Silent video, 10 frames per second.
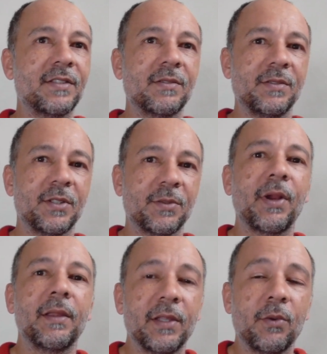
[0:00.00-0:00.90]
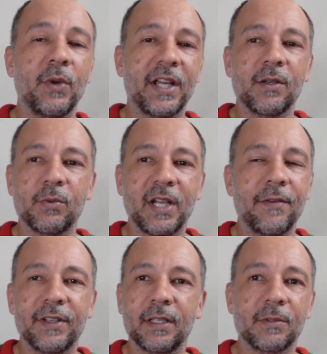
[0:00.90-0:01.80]
you're probably aware, we're
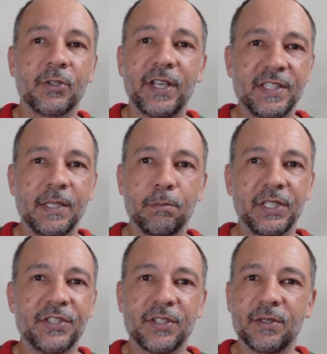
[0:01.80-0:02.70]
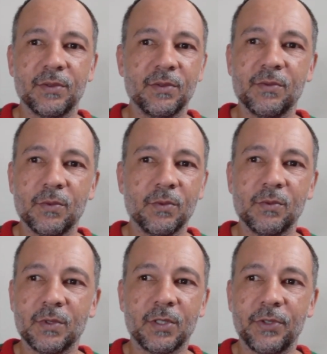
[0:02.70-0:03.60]
having a crazy blizzard,
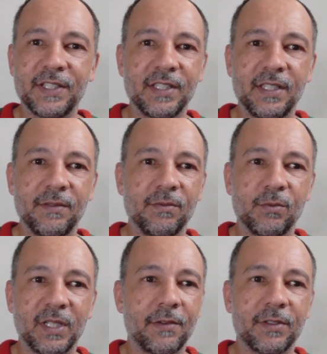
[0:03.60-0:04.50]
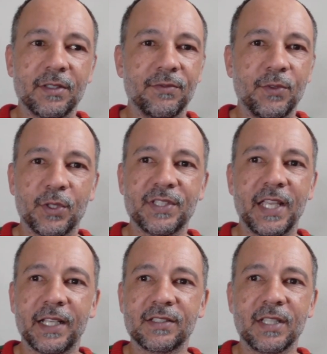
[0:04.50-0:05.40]
crazy whatever,
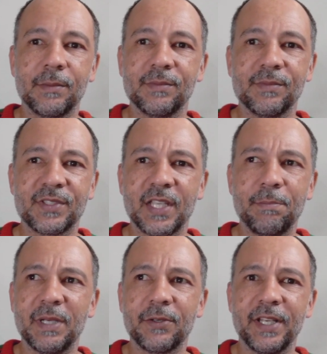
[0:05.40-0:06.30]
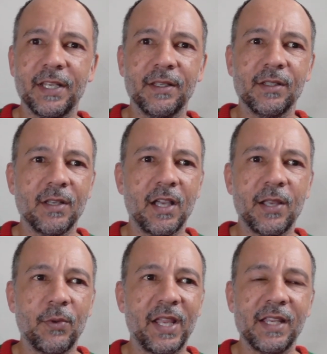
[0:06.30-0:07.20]
vortex, something, Siberian
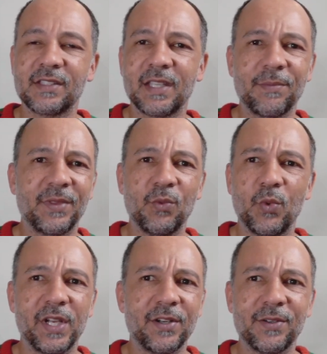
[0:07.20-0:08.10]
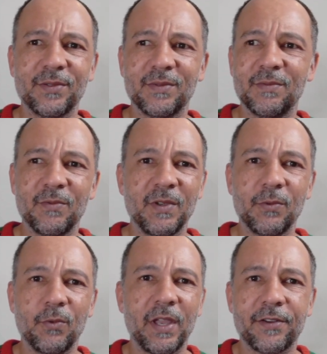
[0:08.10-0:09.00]
highway, something weird
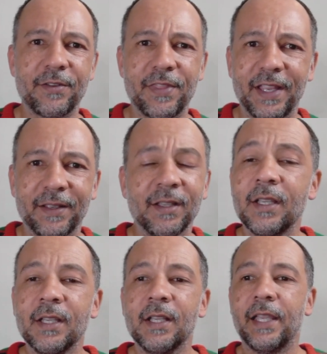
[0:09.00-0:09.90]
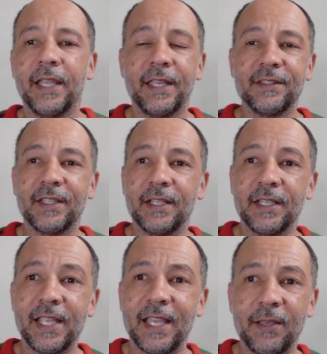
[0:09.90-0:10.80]
weather thing. And
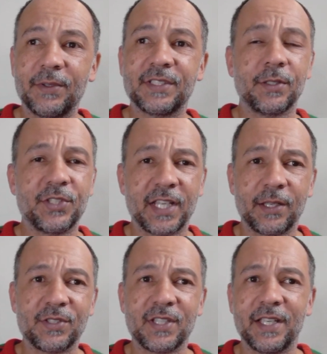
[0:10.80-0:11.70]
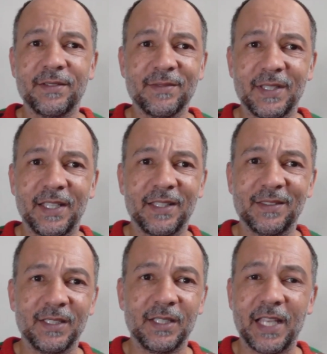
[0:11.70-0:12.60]
yeah, I went to go check outside,
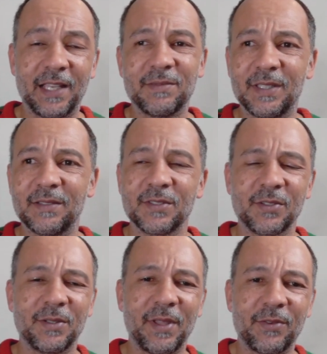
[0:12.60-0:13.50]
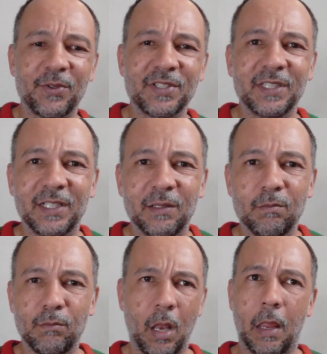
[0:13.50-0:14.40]
and yeah, sorry, my throat's a little
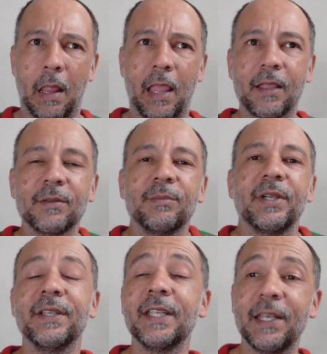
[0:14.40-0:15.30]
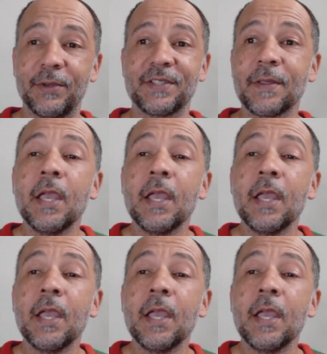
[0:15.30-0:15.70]
blah. But anyways,